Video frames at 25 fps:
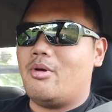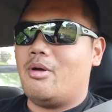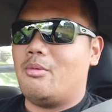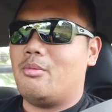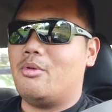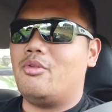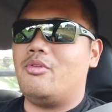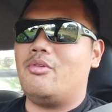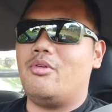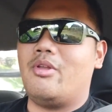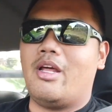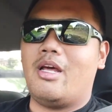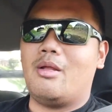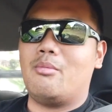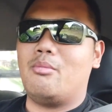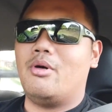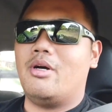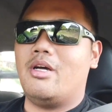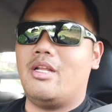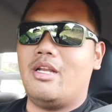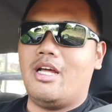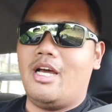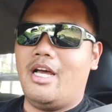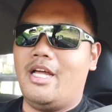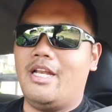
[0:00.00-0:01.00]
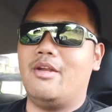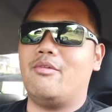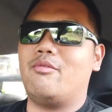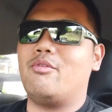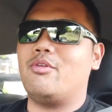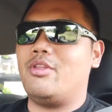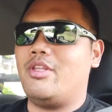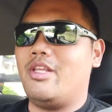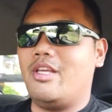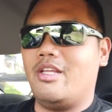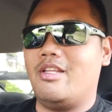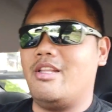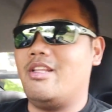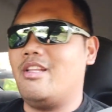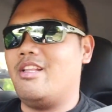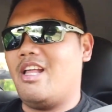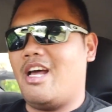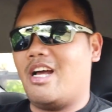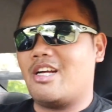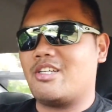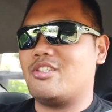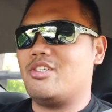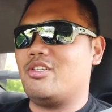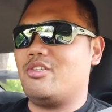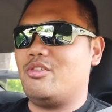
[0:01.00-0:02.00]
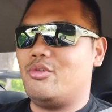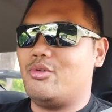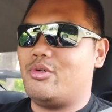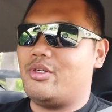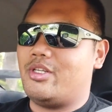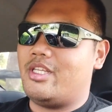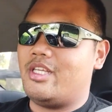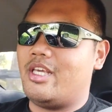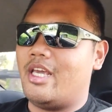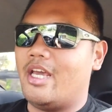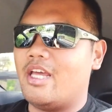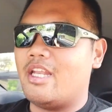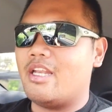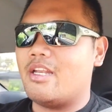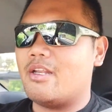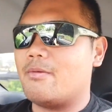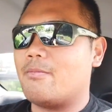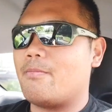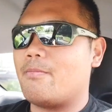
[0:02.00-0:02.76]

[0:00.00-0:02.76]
gonna do that, but I never did actually do it yet.